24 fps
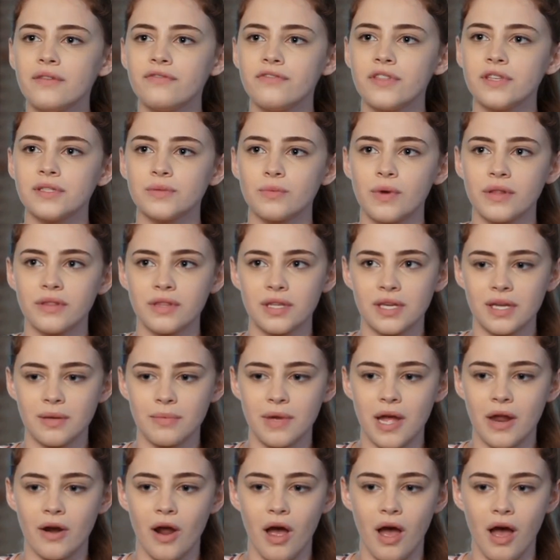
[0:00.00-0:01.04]
if there's one thing
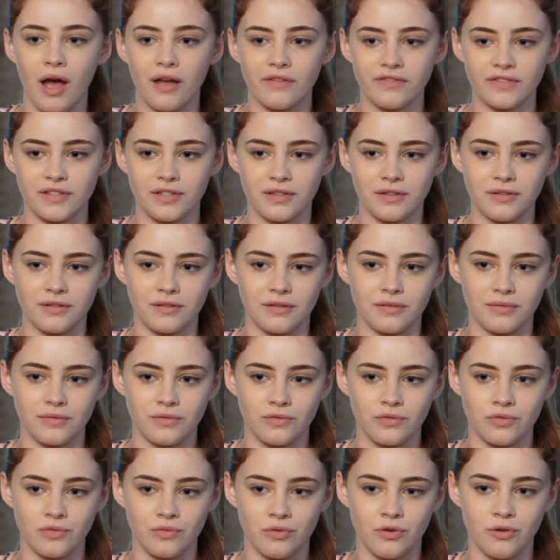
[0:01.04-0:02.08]
about After
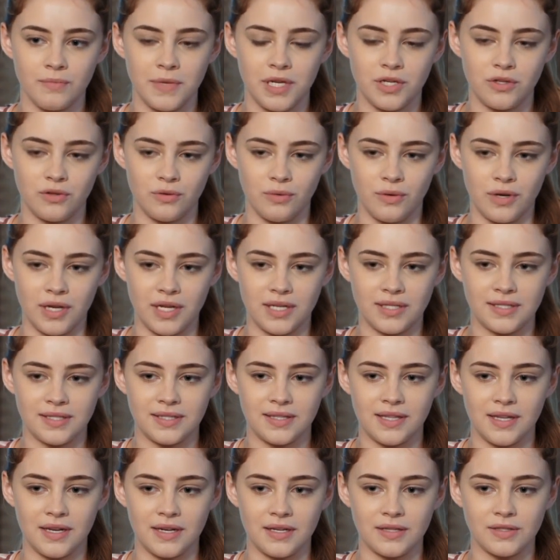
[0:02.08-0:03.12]
that drew me to it, it's
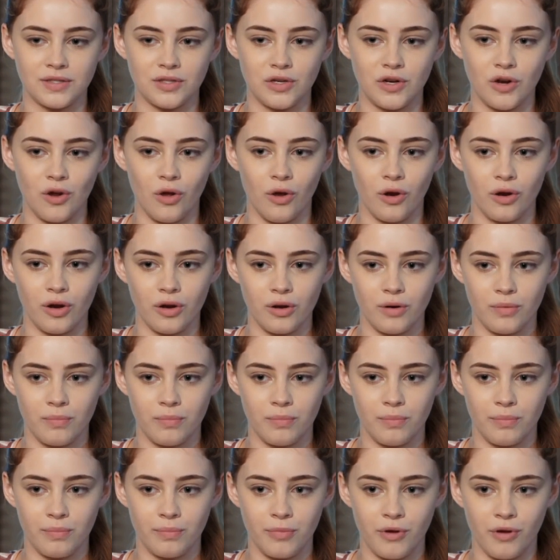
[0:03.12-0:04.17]
that it's not
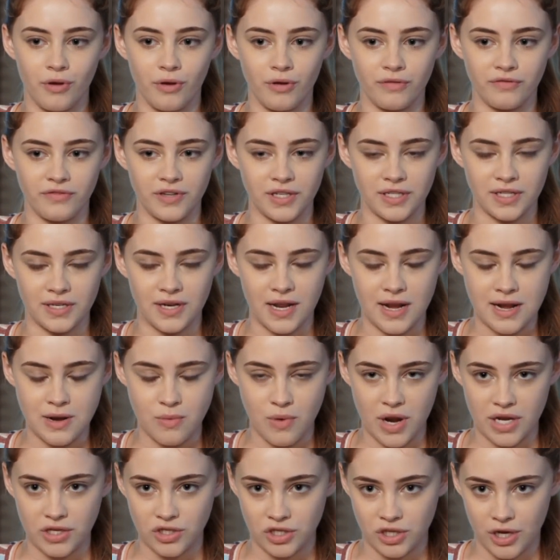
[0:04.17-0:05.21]
perfect in any
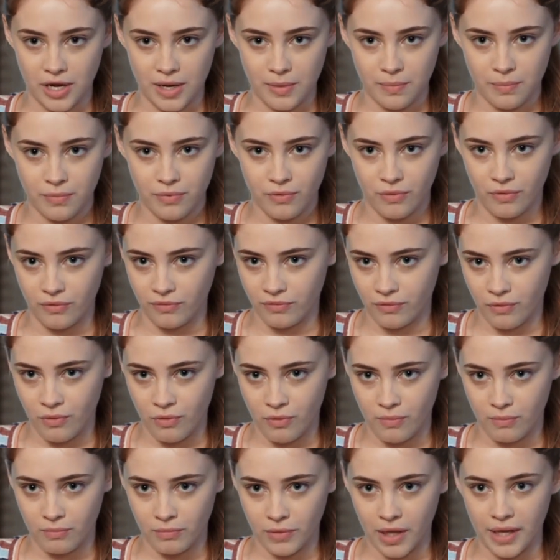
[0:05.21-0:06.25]
way, shape, or
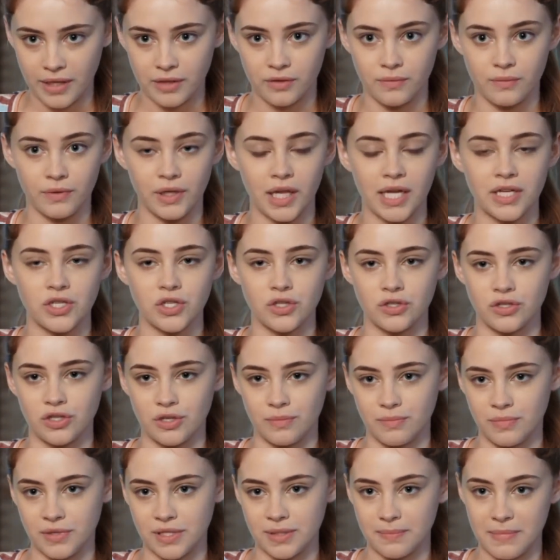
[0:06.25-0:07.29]
form. Like, the
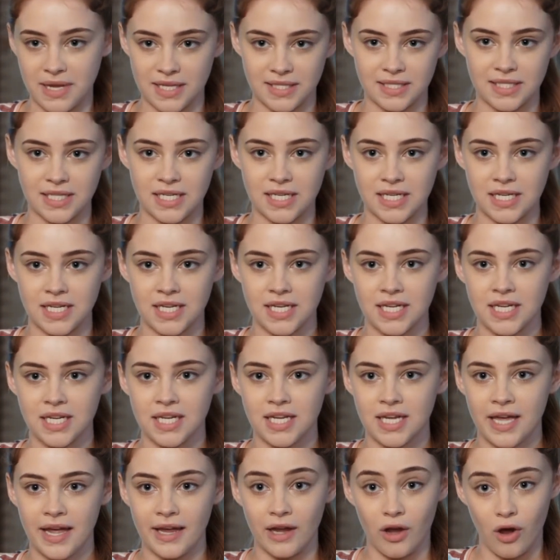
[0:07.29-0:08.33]
relationship is messy
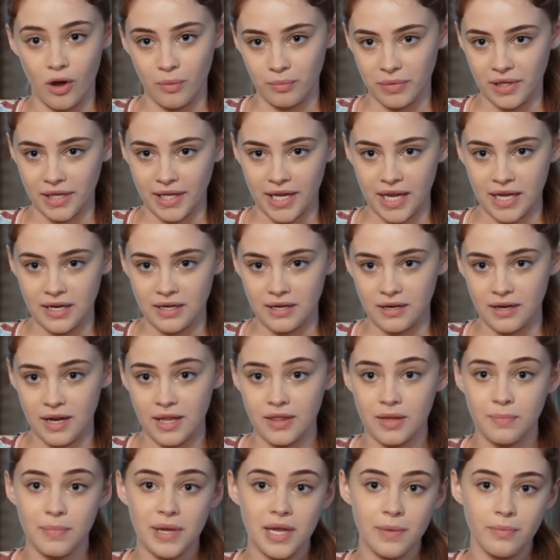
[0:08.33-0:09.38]
and complicated,
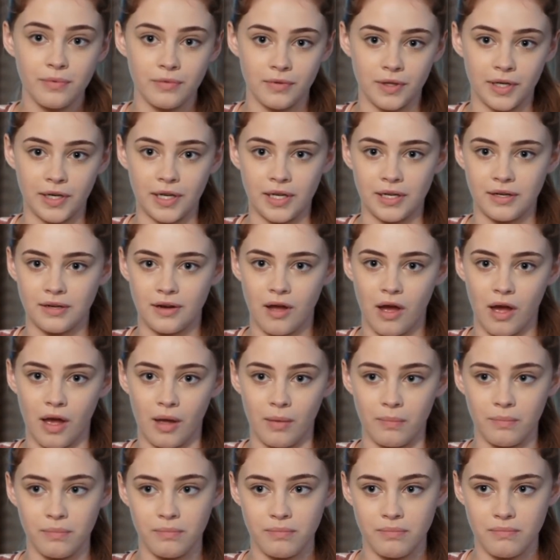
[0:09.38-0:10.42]
and the people in it
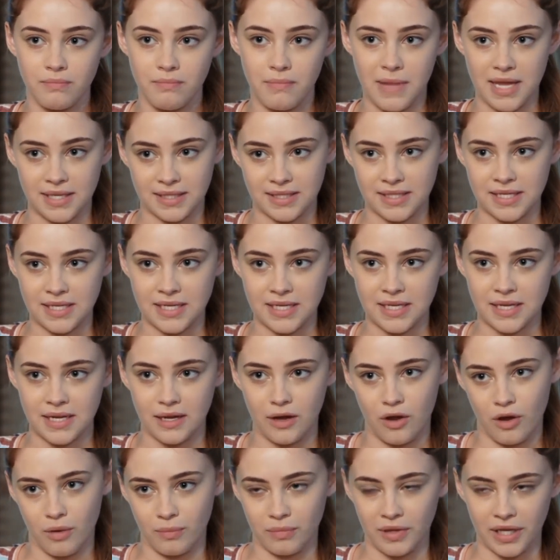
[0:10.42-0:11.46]
are messy and
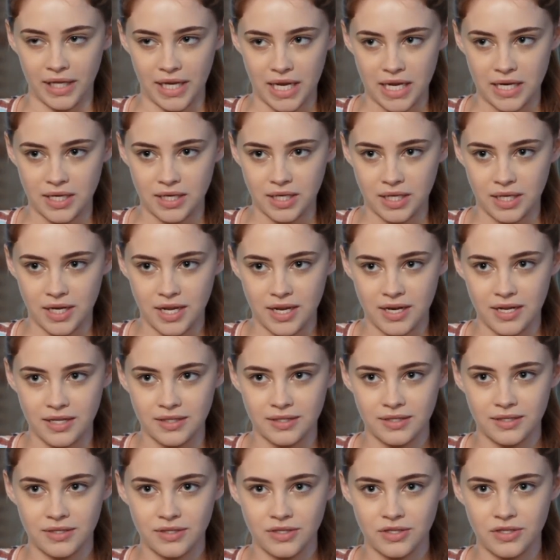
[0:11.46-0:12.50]
complicated, and
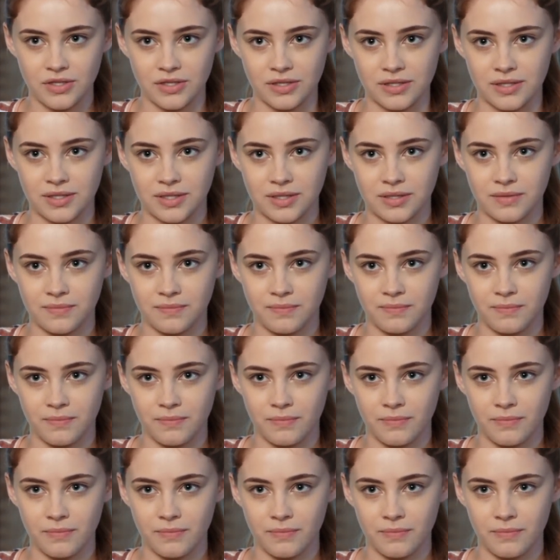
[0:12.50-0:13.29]
it's just